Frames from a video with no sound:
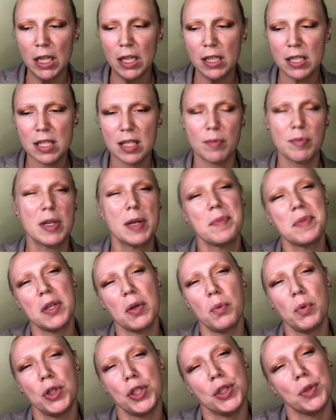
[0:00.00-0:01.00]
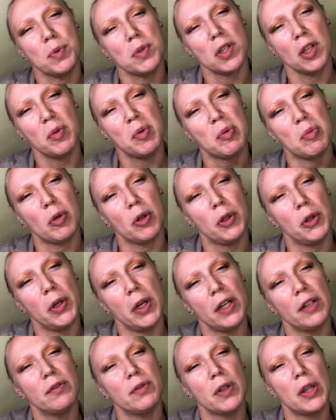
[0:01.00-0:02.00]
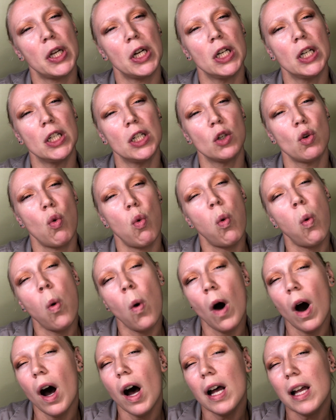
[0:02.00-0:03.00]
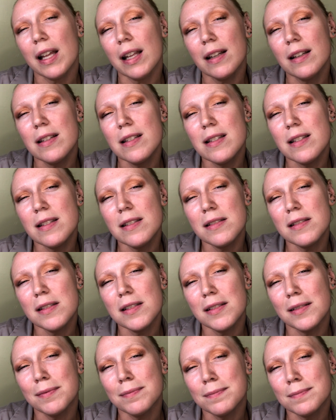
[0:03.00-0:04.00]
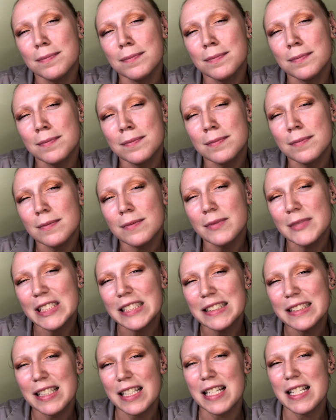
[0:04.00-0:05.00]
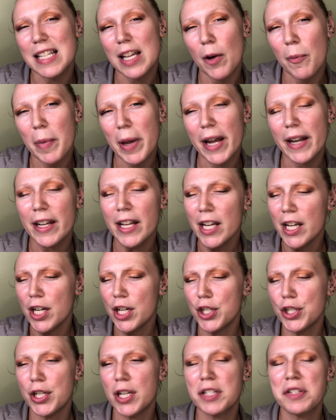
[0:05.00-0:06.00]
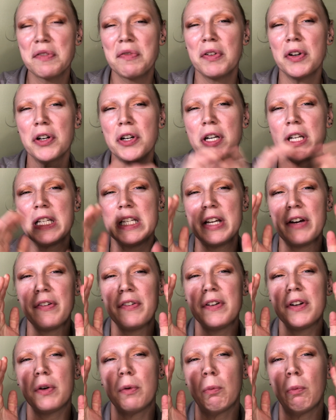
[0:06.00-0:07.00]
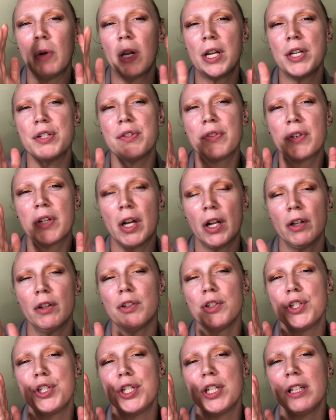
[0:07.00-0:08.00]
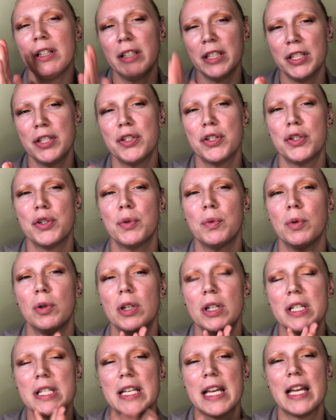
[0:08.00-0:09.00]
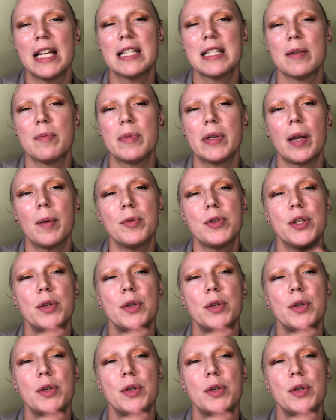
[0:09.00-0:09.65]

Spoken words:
Sometimes I wish she was a little bit more creative with her quads. It's gonna sound bad. She has a very definite range of colors she leans towards, and sometimes